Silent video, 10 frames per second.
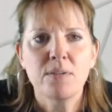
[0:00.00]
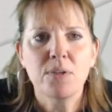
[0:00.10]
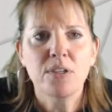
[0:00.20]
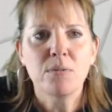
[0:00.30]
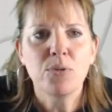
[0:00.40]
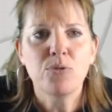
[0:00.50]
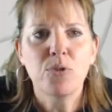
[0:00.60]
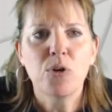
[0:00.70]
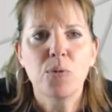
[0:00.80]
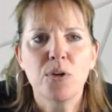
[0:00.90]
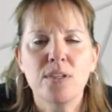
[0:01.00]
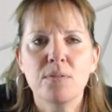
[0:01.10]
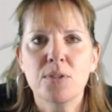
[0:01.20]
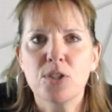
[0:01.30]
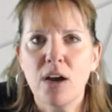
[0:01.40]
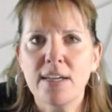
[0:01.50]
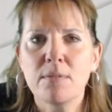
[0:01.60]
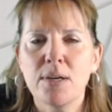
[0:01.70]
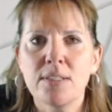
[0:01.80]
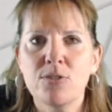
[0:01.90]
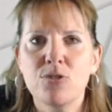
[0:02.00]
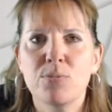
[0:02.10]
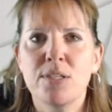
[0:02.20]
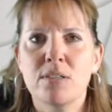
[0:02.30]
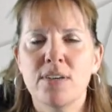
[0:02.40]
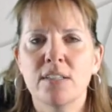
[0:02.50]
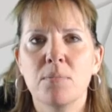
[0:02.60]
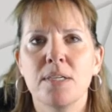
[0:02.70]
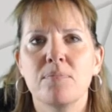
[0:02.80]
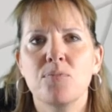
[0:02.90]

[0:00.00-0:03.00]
we're going to move forward and we're talking about instrument development.